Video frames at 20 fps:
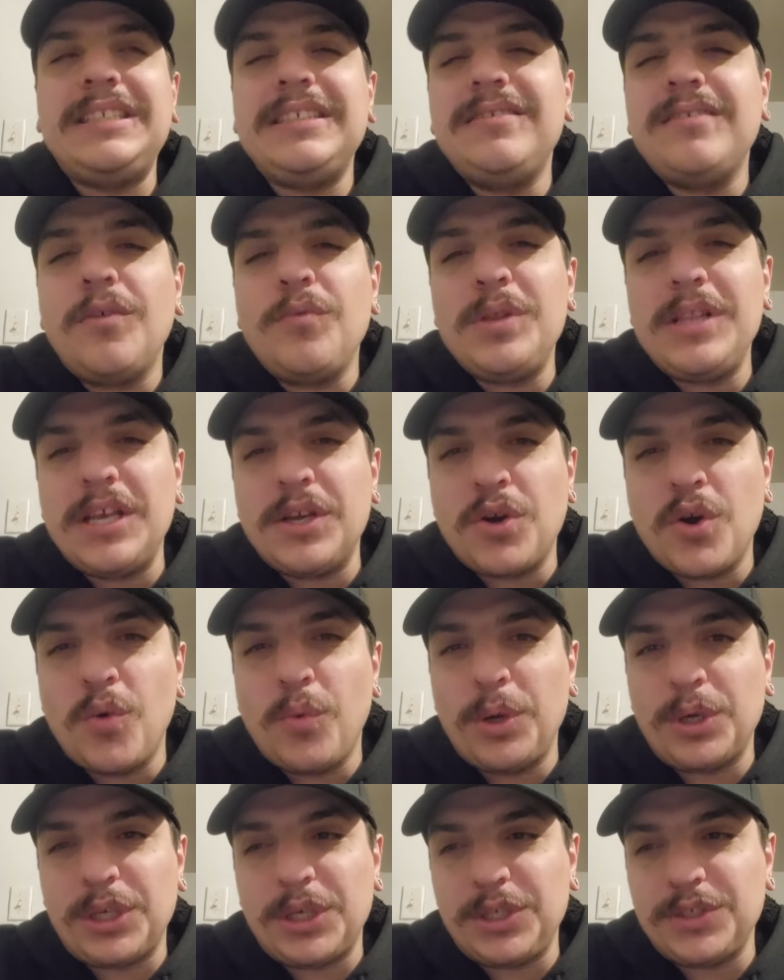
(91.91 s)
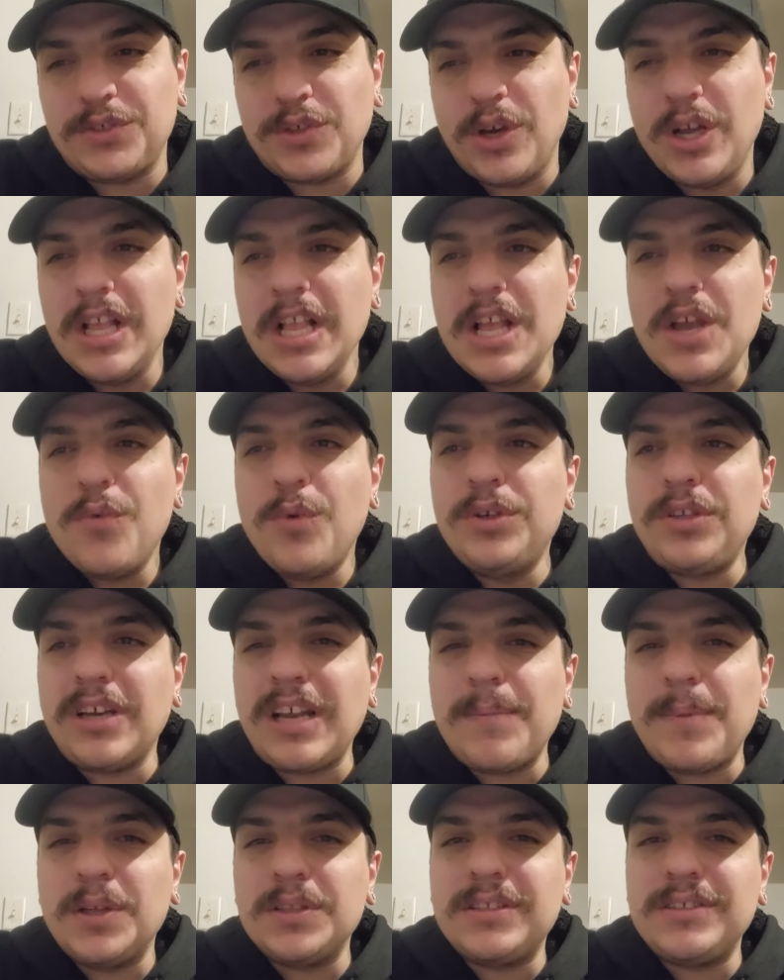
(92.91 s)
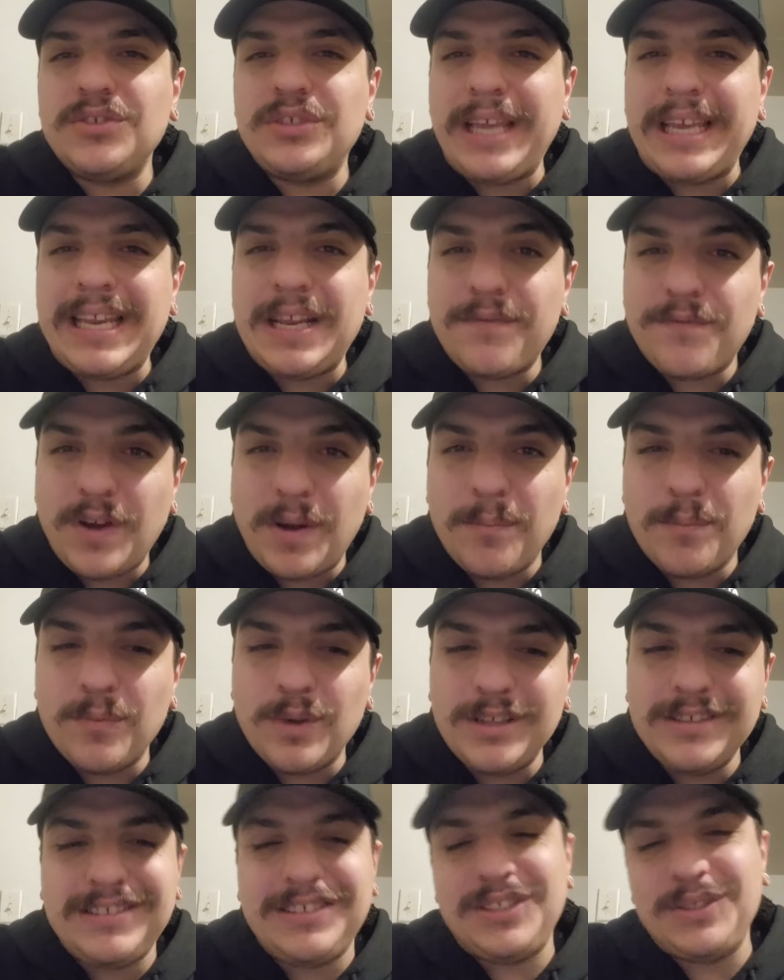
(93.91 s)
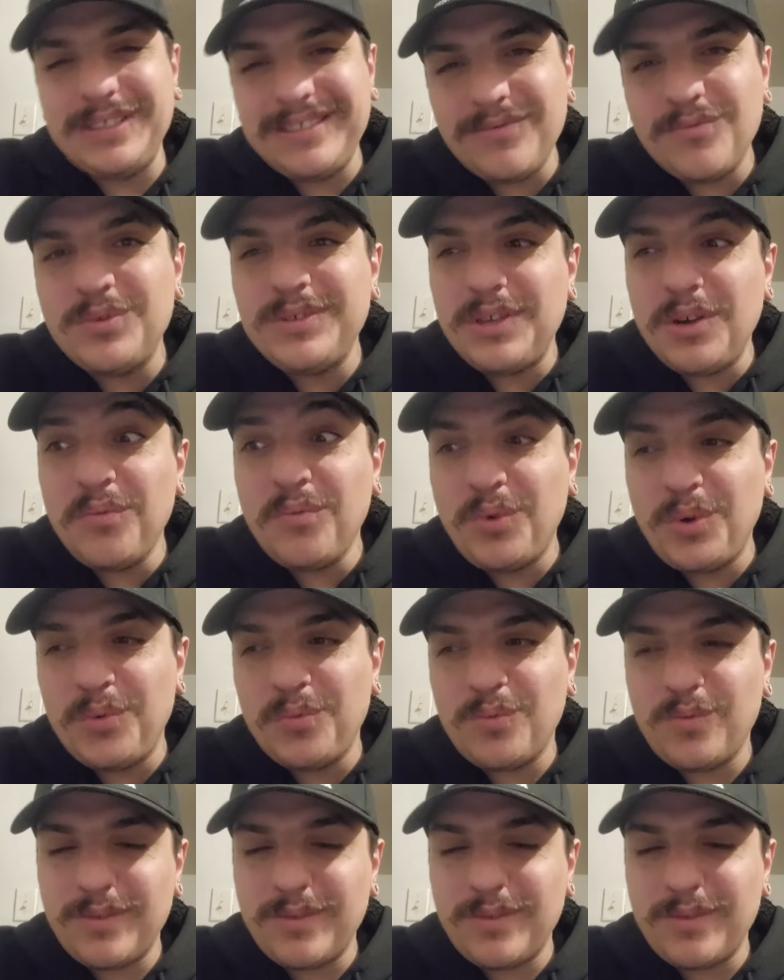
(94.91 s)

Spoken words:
she's not really a coworker, so we're talking about dating from they're